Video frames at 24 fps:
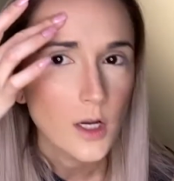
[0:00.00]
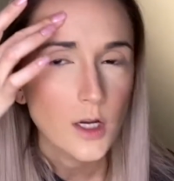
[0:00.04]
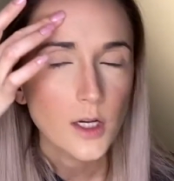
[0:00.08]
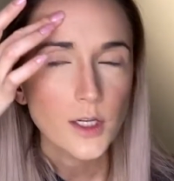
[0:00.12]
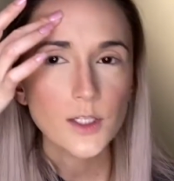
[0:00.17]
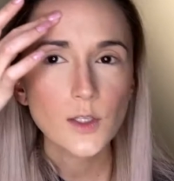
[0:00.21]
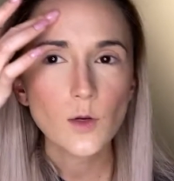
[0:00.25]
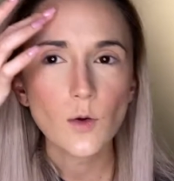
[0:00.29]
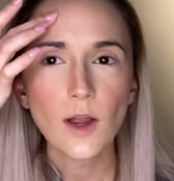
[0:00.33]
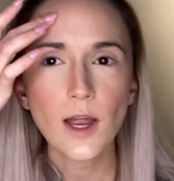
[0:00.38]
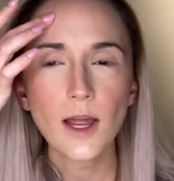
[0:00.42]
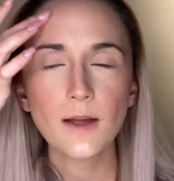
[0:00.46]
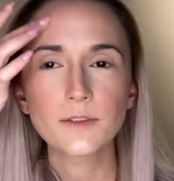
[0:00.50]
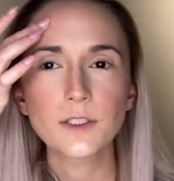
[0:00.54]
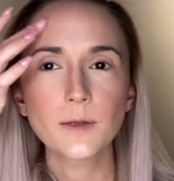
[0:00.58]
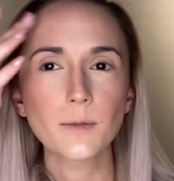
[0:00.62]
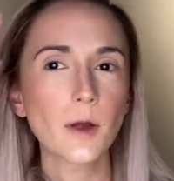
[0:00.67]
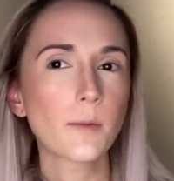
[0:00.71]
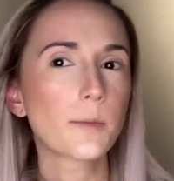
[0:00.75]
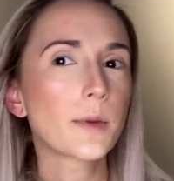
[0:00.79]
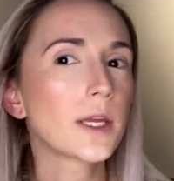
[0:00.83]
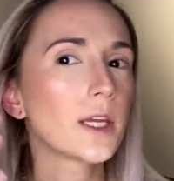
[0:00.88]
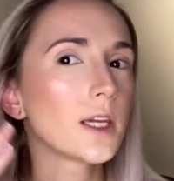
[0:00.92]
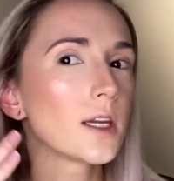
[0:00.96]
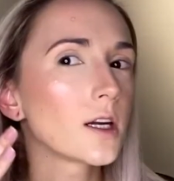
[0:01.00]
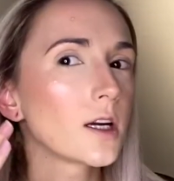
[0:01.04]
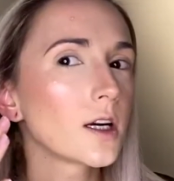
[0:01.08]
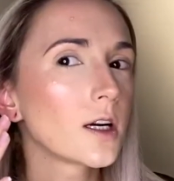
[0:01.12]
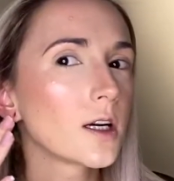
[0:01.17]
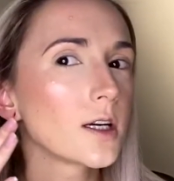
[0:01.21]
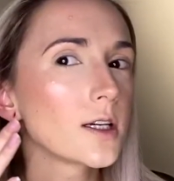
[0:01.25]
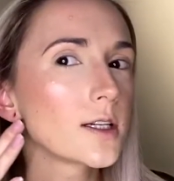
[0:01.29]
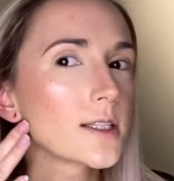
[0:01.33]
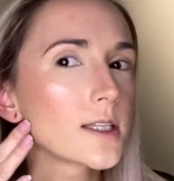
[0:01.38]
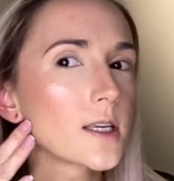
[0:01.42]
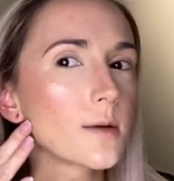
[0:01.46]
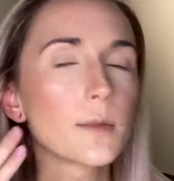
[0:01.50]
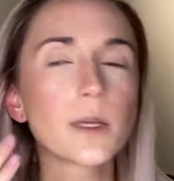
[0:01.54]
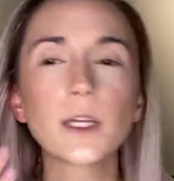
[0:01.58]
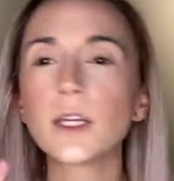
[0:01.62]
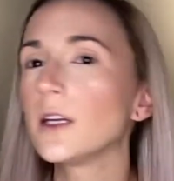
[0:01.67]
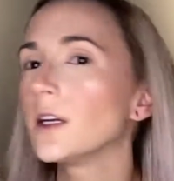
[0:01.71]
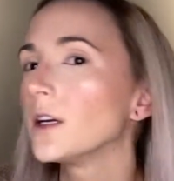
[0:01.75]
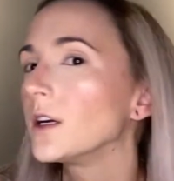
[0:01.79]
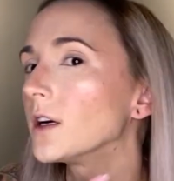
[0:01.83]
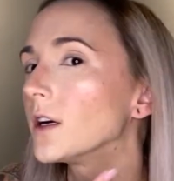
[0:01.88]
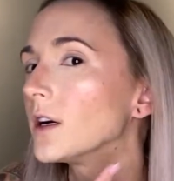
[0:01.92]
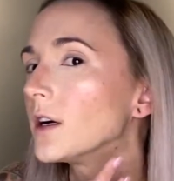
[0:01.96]
So I have some up here, some
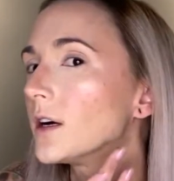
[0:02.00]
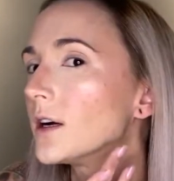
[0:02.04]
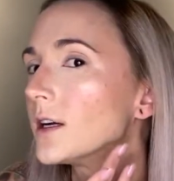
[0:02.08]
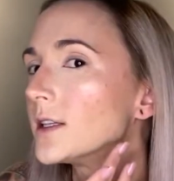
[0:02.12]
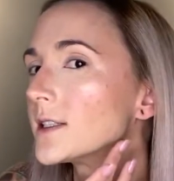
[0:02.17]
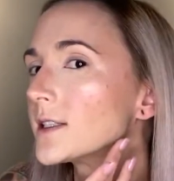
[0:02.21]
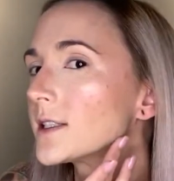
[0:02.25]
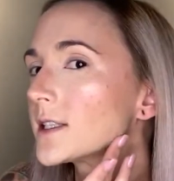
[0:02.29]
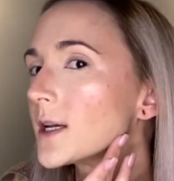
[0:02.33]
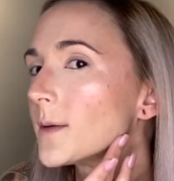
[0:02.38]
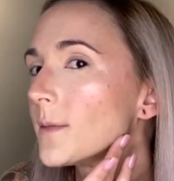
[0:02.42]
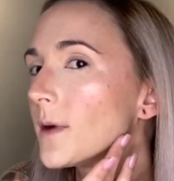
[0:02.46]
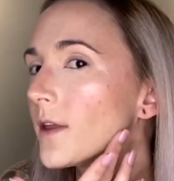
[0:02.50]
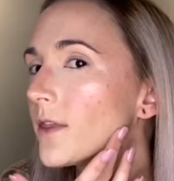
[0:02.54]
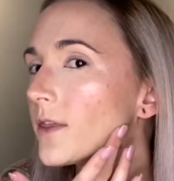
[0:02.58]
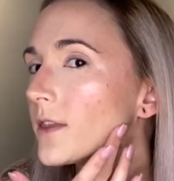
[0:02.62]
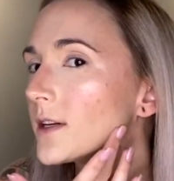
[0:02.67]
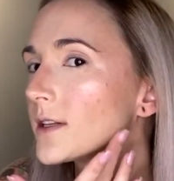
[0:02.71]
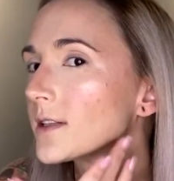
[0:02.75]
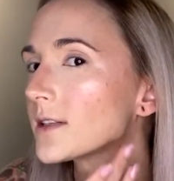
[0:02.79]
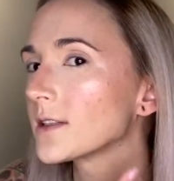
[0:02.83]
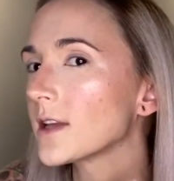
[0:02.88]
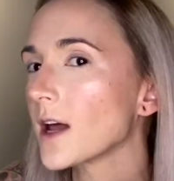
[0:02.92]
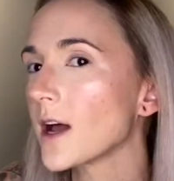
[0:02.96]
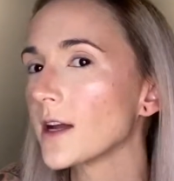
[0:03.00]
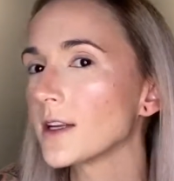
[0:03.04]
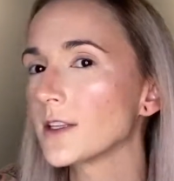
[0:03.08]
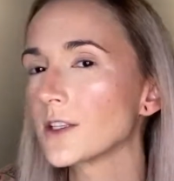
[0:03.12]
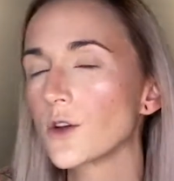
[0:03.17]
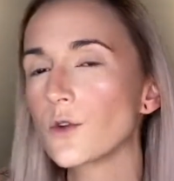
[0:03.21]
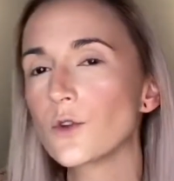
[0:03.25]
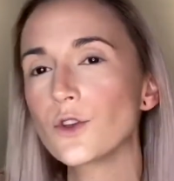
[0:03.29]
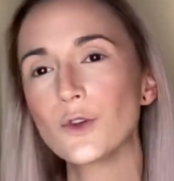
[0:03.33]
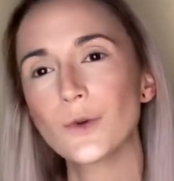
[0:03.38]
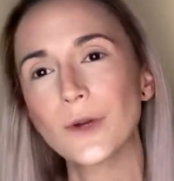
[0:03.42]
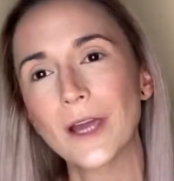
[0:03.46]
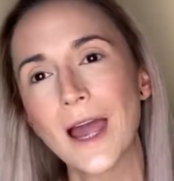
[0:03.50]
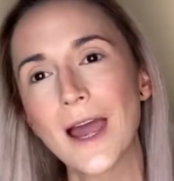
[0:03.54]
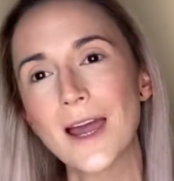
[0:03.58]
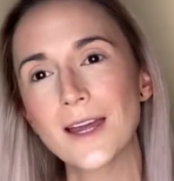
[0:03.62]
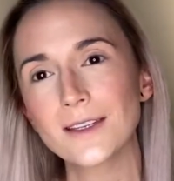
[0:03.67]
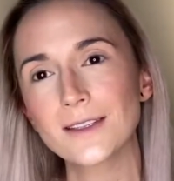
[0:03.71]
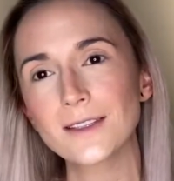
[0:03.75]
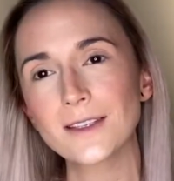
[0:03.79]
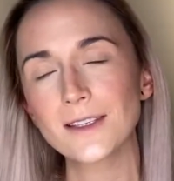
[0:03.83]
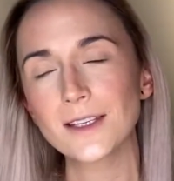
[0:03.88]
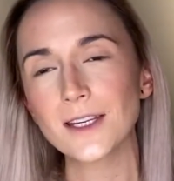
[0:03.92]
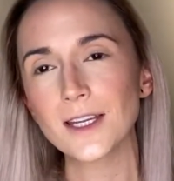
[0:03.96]
here, and some on this side. So you
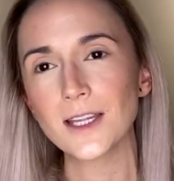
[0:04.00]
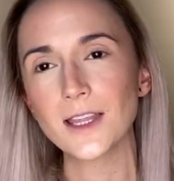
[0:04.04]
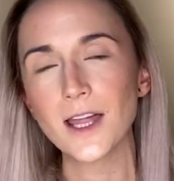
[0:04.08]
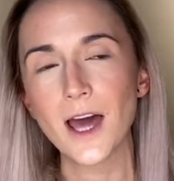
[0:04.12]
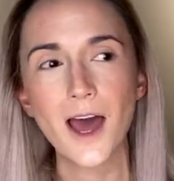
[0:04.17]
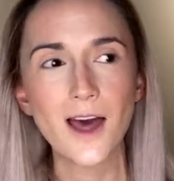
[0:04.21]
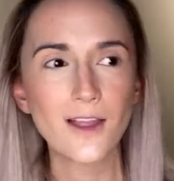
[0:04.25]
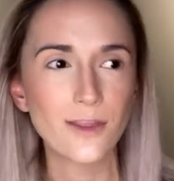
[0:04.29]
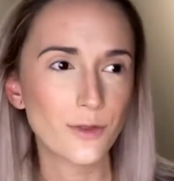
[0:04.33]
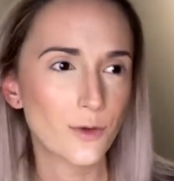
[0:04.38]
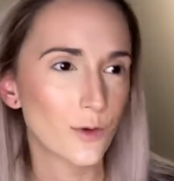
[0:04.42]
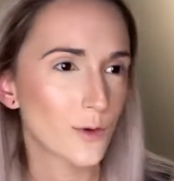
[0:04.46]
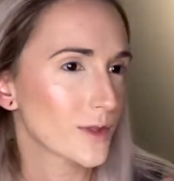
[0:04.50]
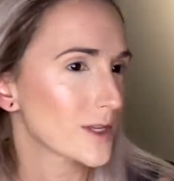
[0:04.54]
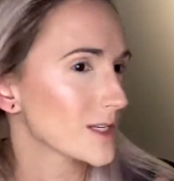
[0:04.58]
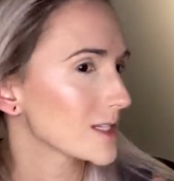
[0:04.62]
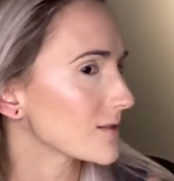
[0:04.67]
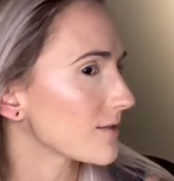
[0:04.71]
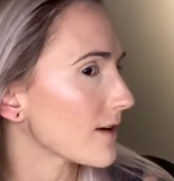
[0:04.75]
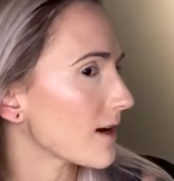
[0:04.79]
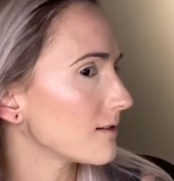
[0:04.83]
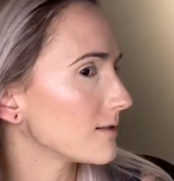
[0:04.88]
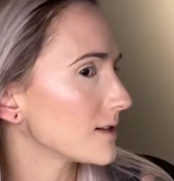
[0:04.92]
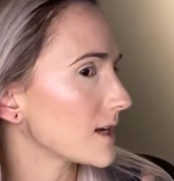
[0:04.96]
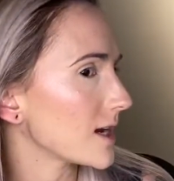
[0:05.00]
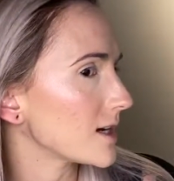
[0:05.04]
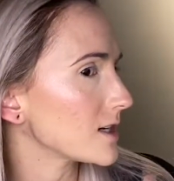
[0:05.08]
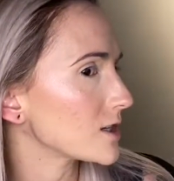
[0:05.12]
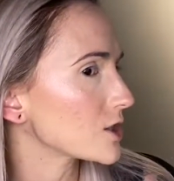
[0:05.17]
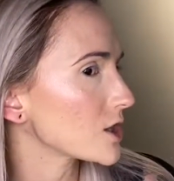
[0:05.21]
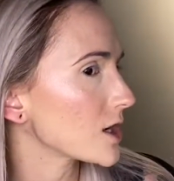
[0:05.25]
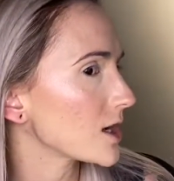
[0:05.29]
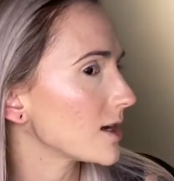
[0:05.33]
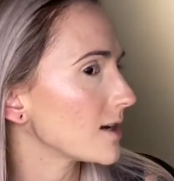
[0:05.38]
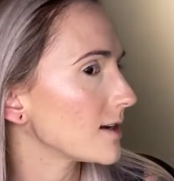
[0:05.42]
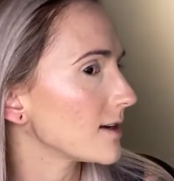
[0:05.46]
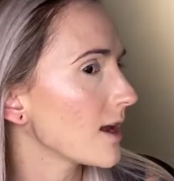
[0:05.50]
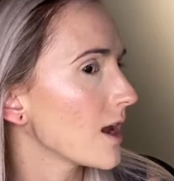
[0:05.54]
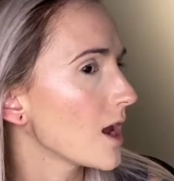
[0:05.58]
can see that through this foundation,